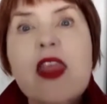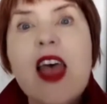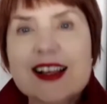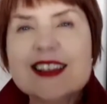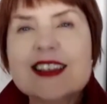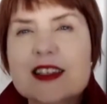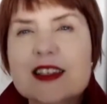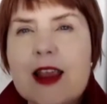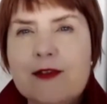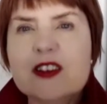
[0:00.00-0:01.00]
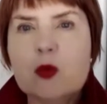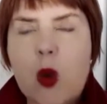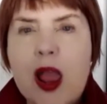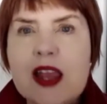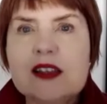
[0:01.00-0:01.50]
That's the safest
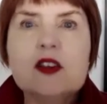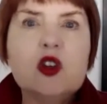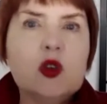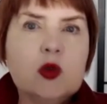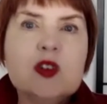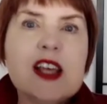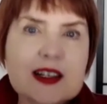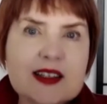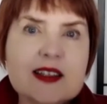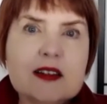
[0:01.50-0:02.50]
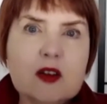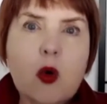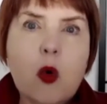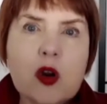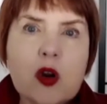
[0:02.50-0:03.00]
way to text
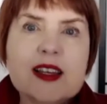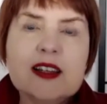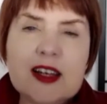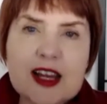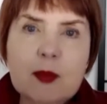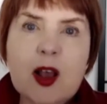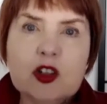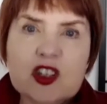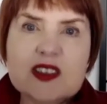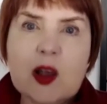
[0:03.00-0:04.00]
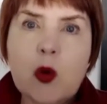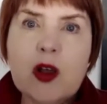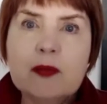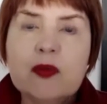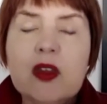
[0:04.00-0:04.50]
or send an email to someone.